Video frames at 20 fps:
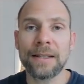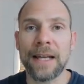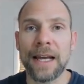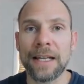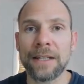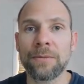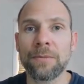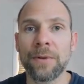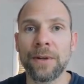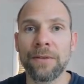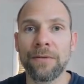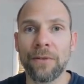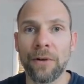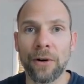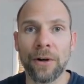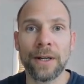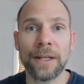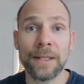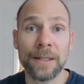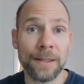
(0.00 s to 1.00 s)
as we've
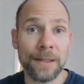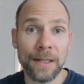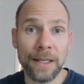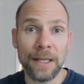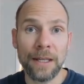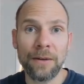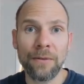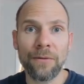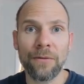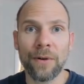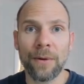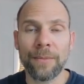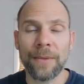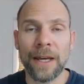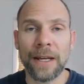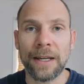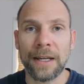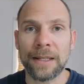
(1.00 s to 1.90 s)
already seen from that